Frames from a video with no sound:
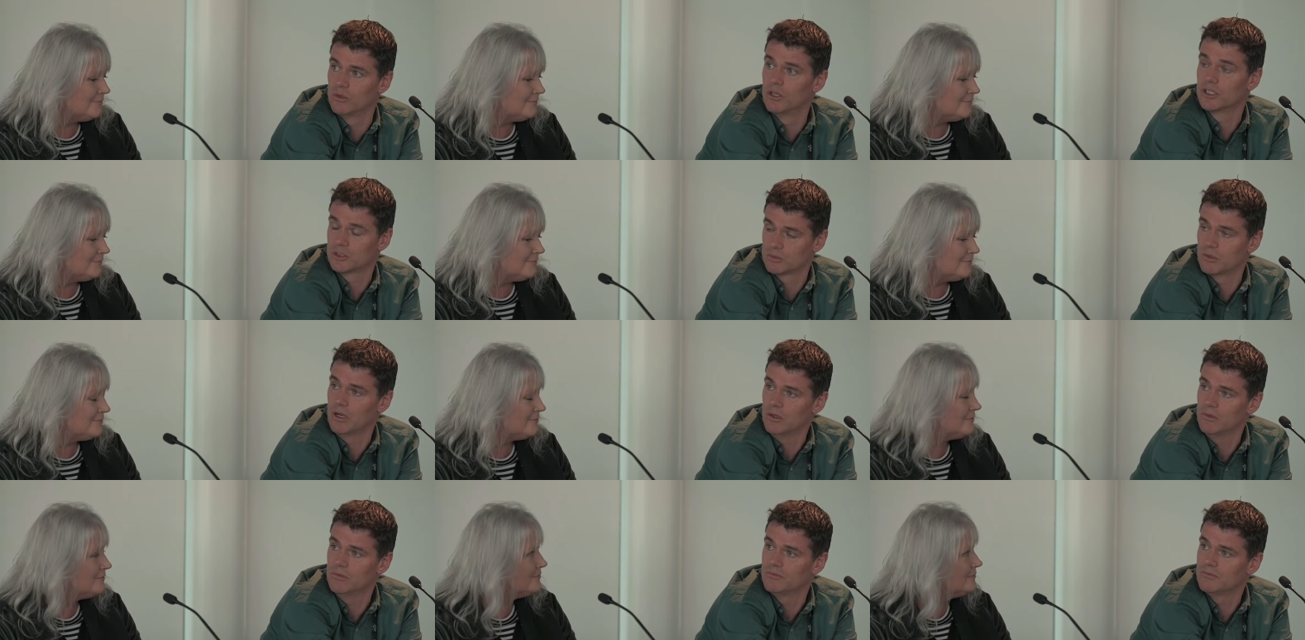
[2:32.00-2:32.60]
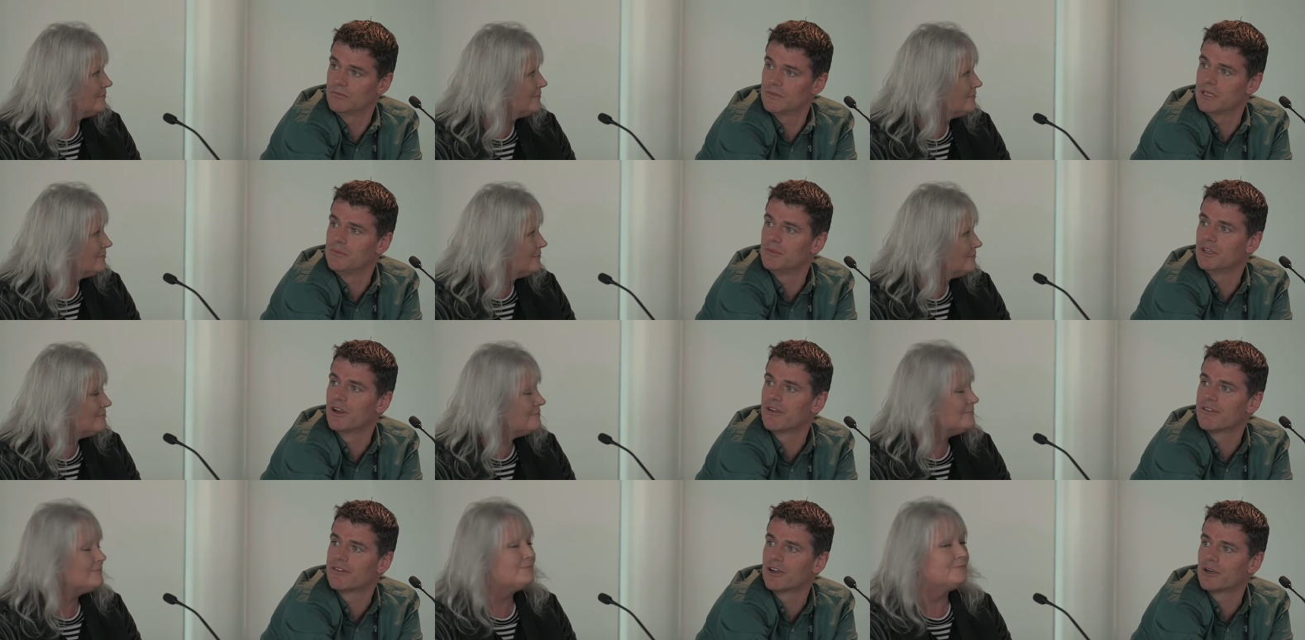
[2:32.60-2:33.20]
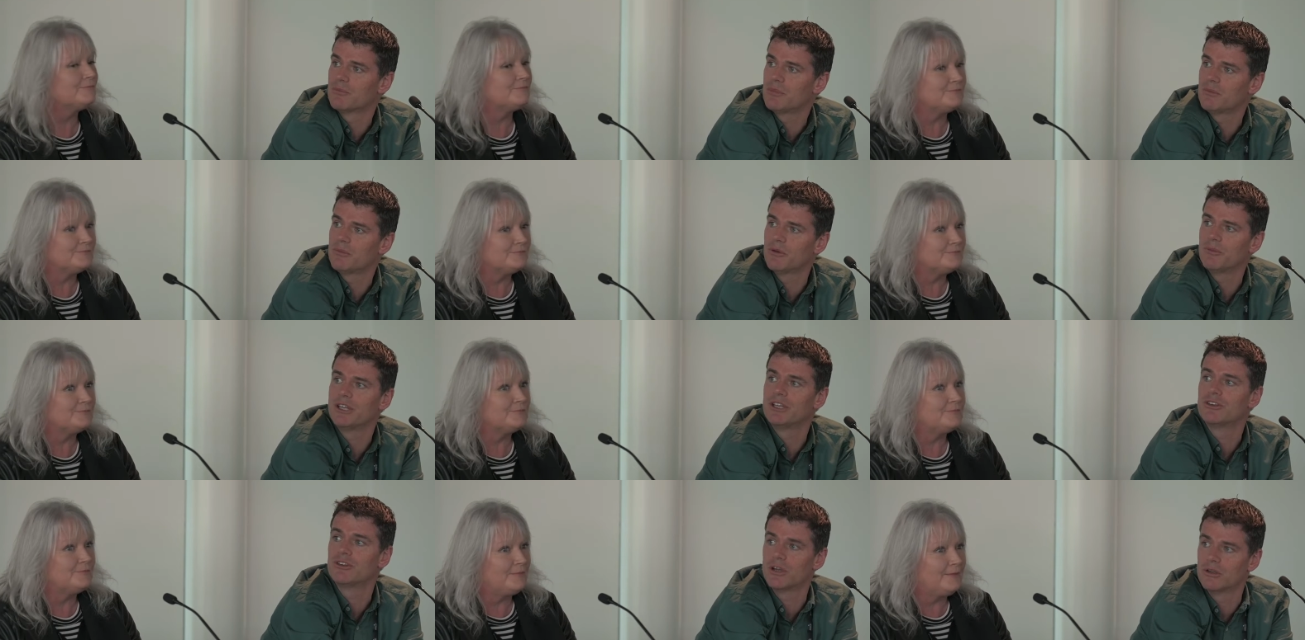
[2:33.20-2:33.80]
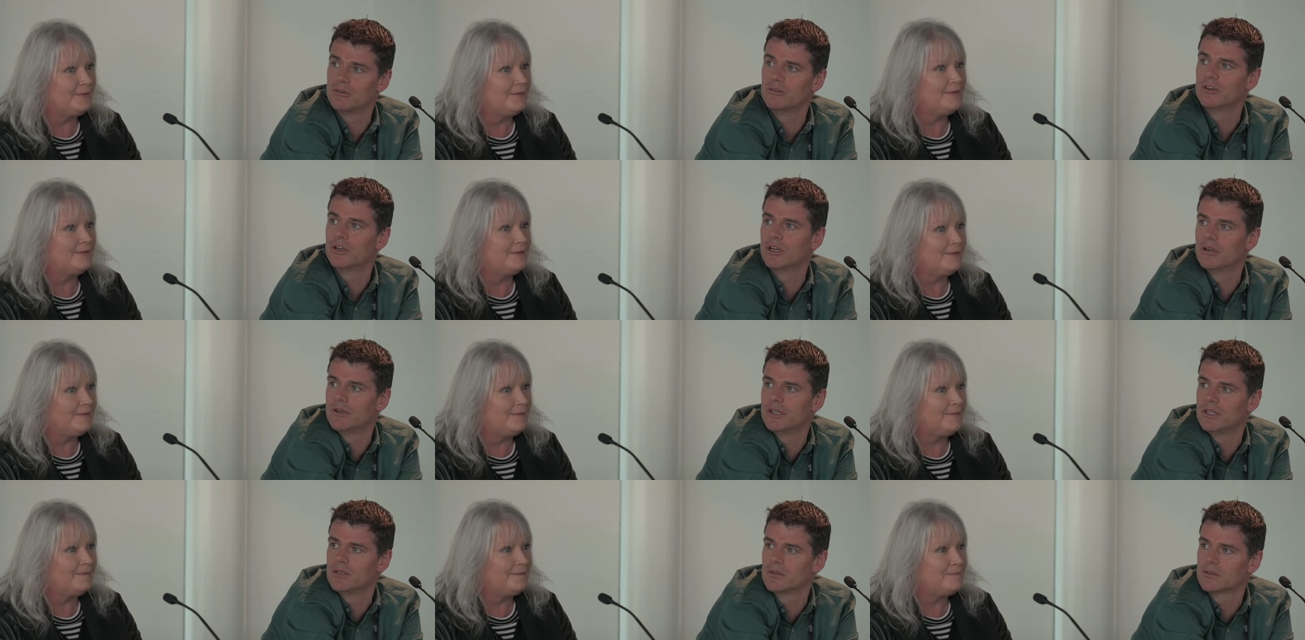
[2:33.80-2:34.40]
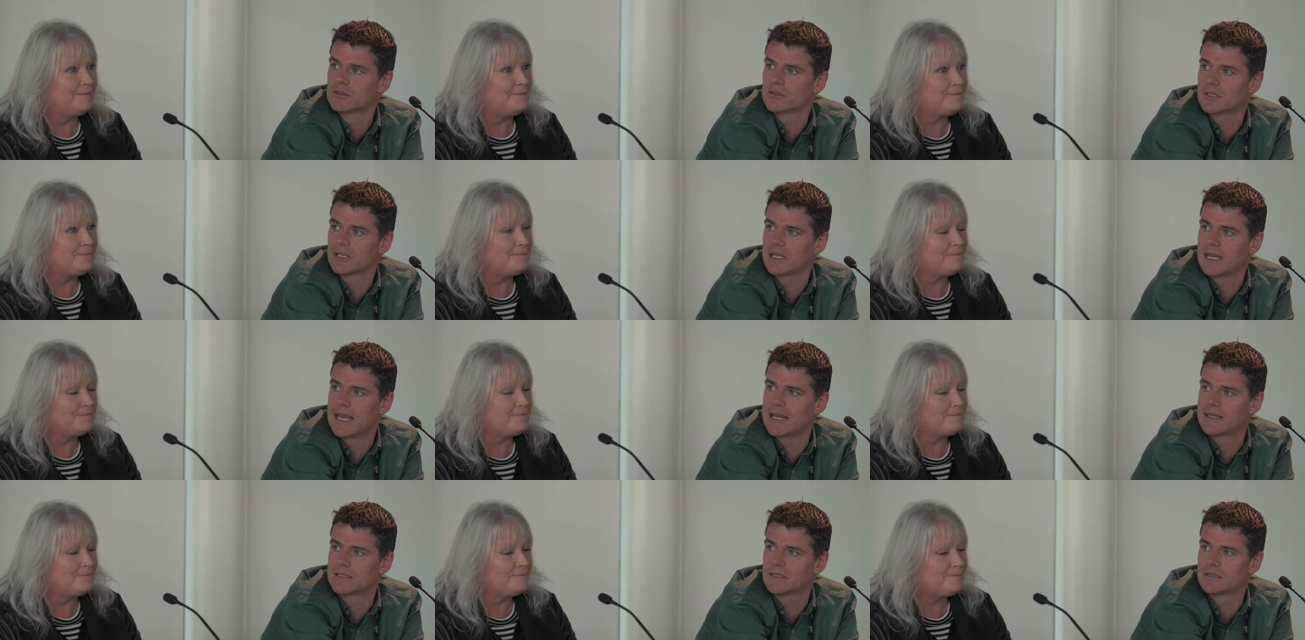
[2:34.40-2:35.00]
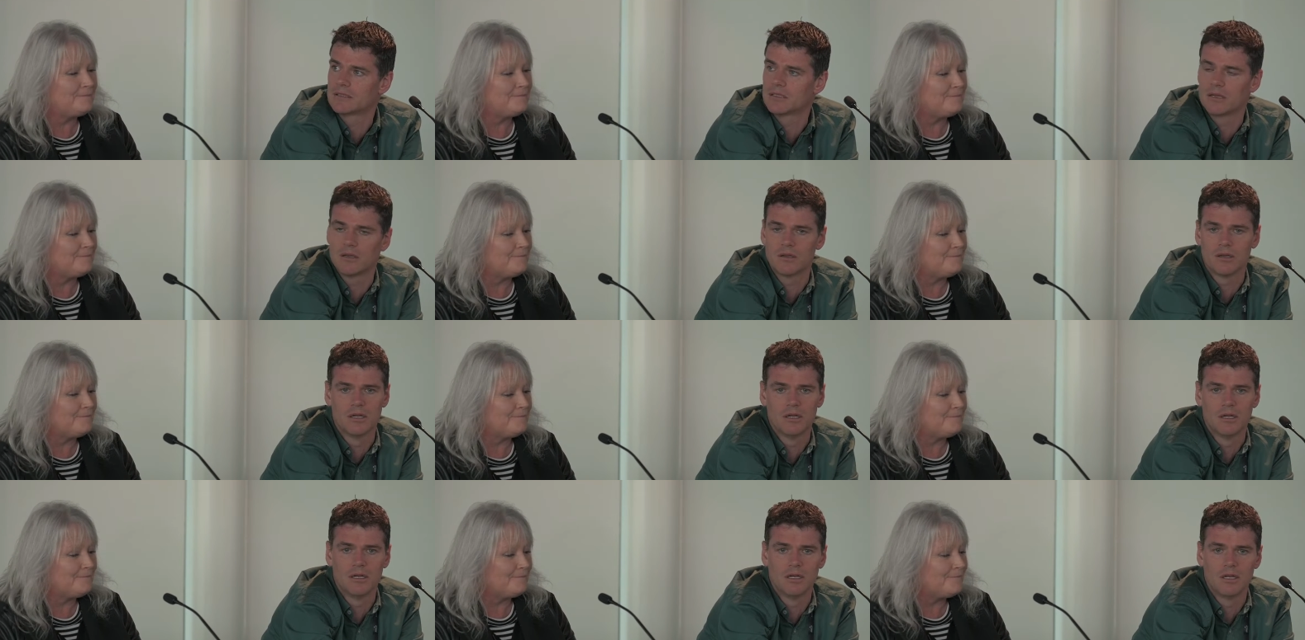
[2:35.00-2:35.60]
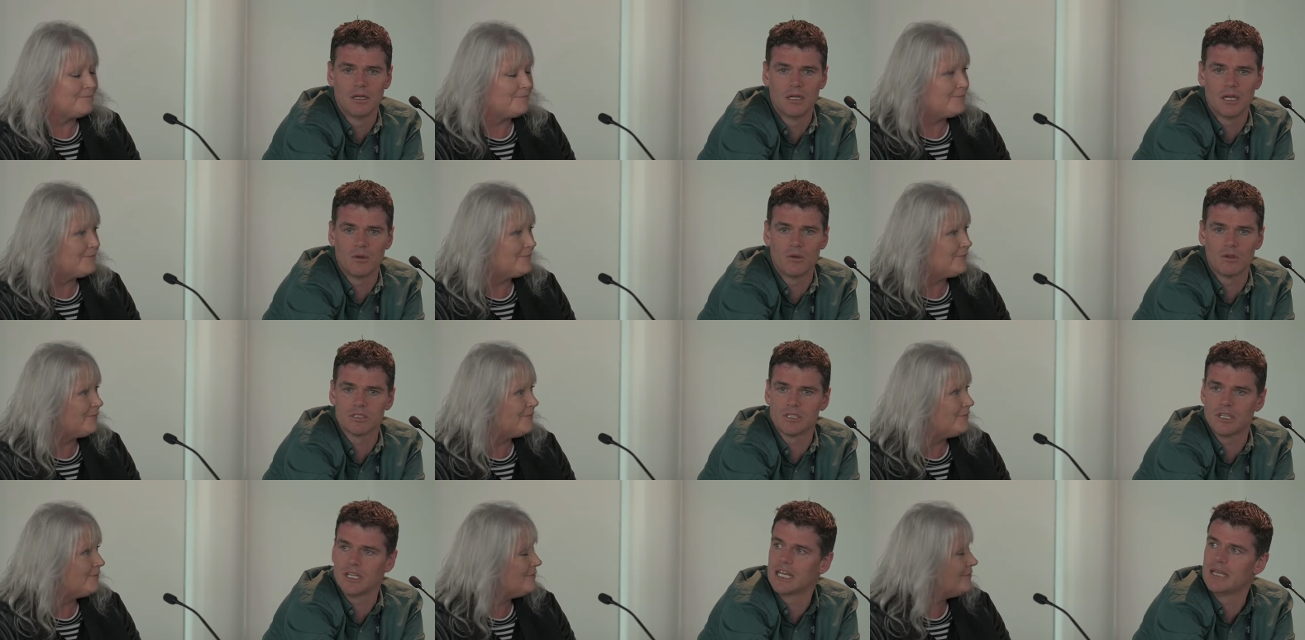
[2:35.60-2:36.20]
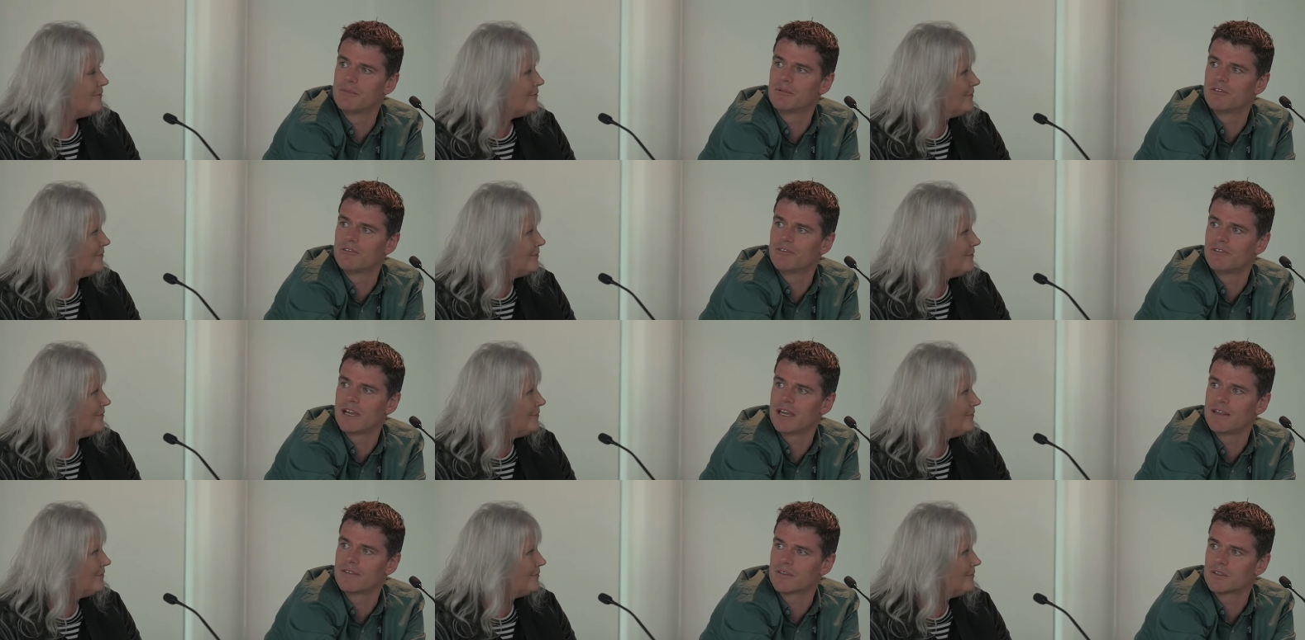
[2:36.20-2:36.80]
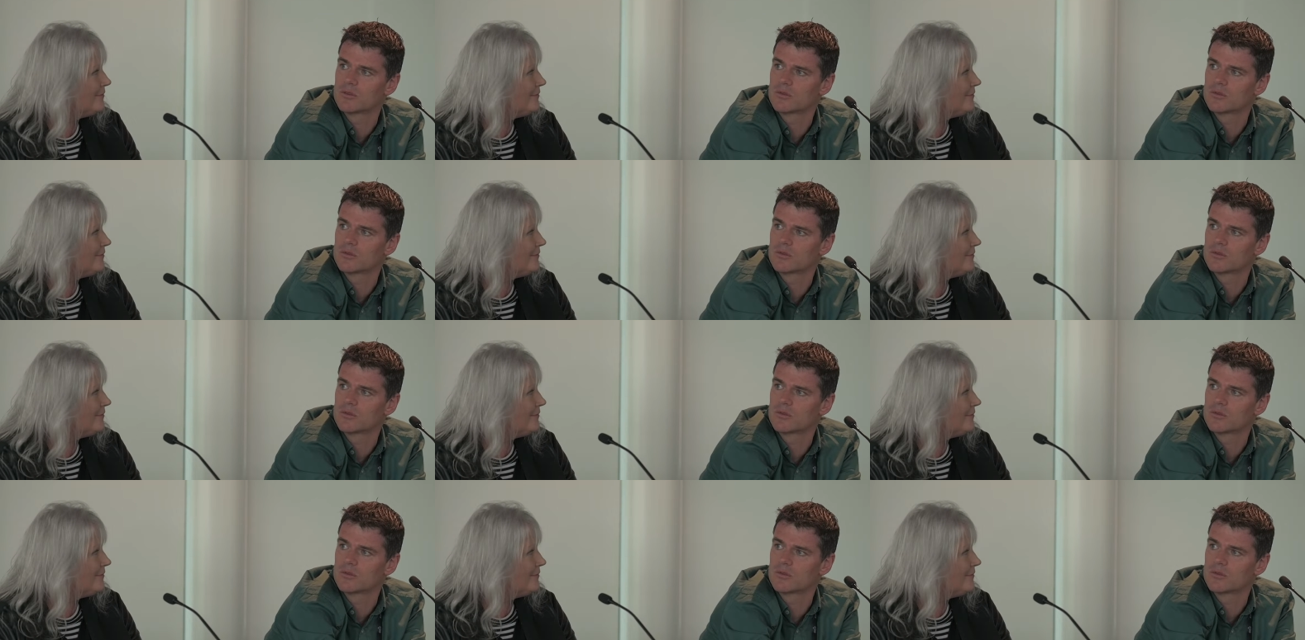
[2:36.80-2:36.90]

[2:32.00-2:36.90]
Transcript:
Speaker 1: it works well, immunotherapy, but we don't know in your sort of cancer. So it was a leap of faith